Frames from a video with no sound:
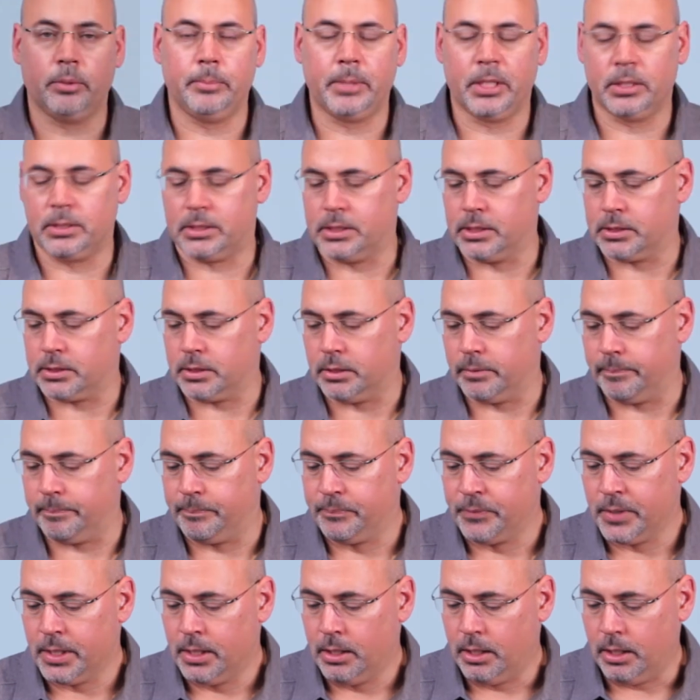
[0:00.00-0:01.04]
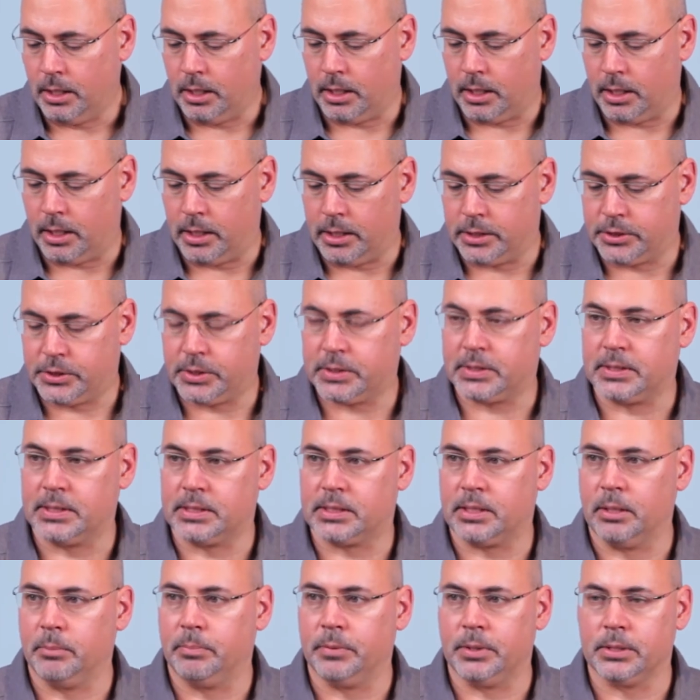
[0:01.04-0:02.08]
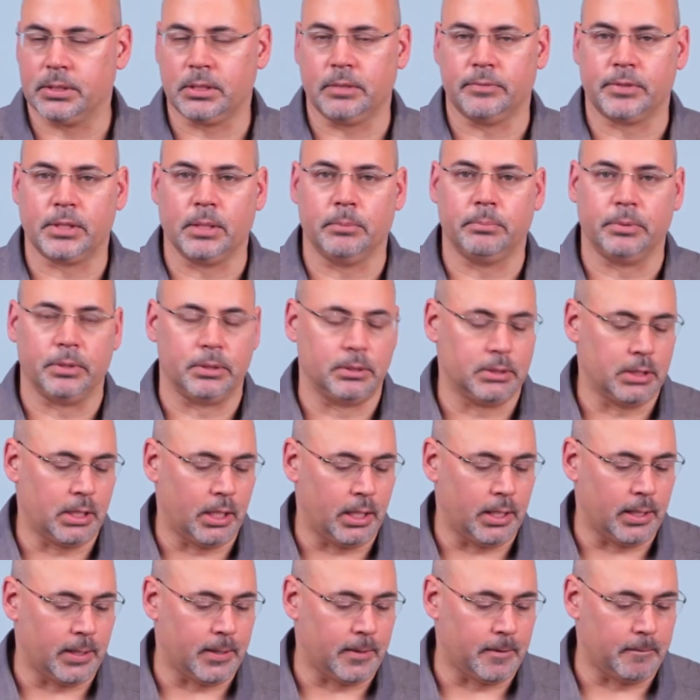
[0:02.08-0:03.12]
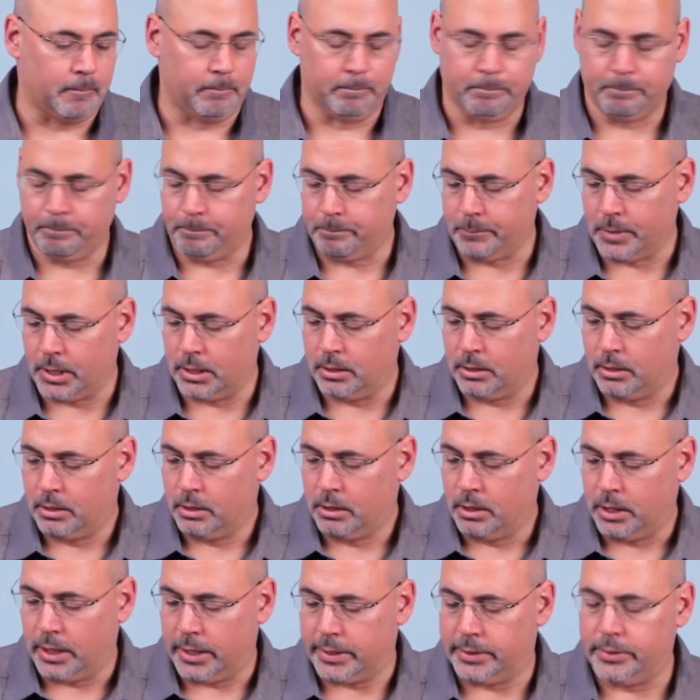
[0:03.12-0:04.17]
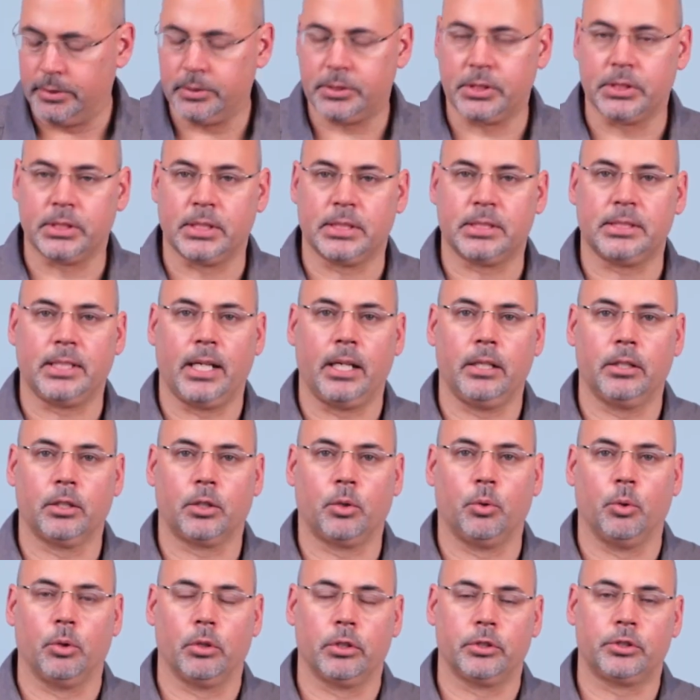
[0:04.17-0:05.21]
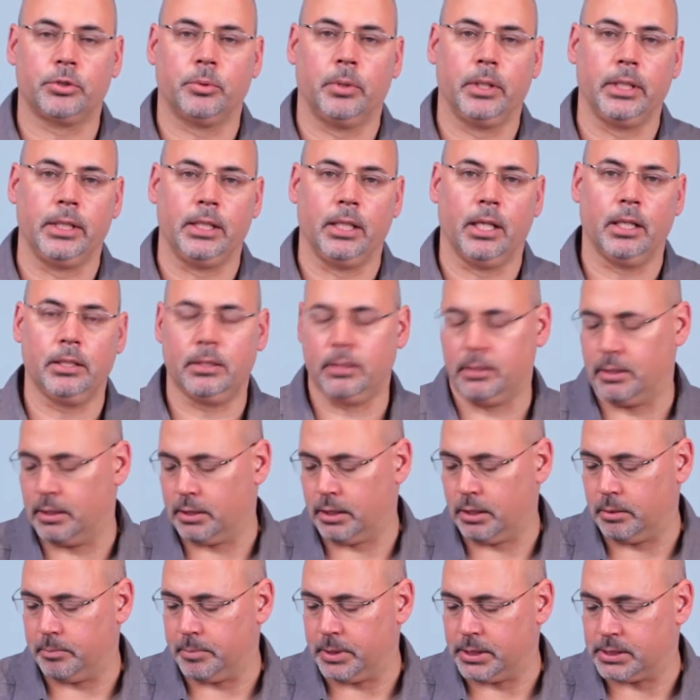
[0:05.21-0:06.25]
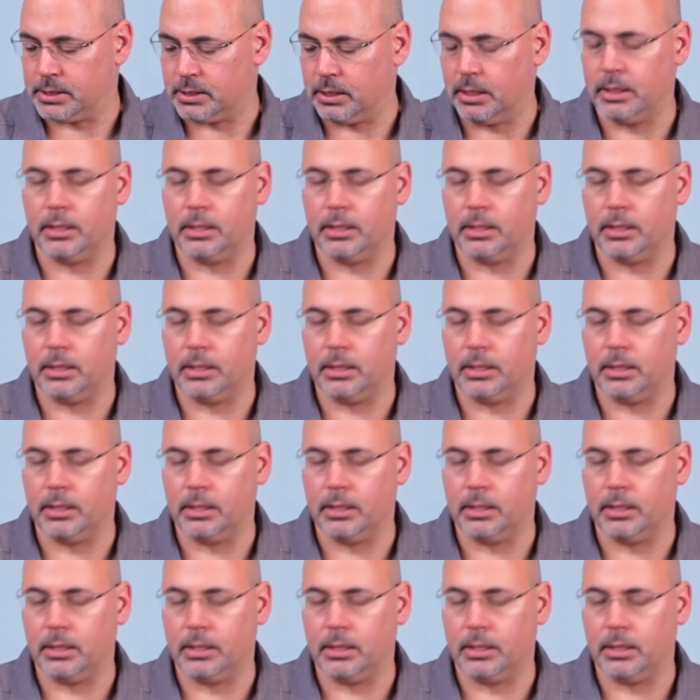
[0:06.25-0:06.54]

mount system is just the simplest of simple. It uses a standard 1/4-20 nut that can be slid